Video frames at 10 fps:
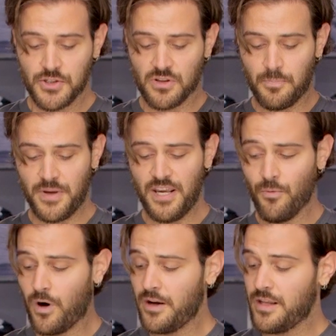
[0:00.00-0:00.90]
So the
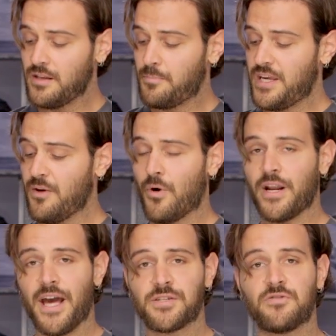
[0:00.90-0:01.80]
P1 and the
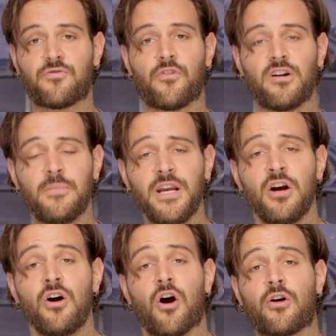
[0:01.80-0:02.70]
P1X in front of
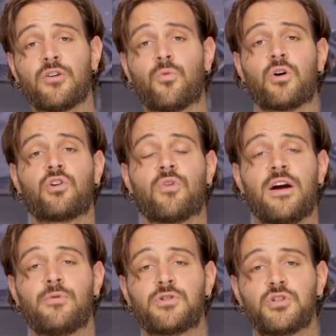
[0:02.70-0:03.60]
me are going to work
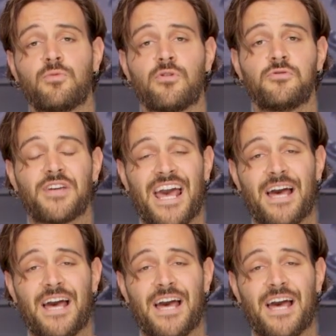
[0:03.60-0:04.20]
great with Two Brothers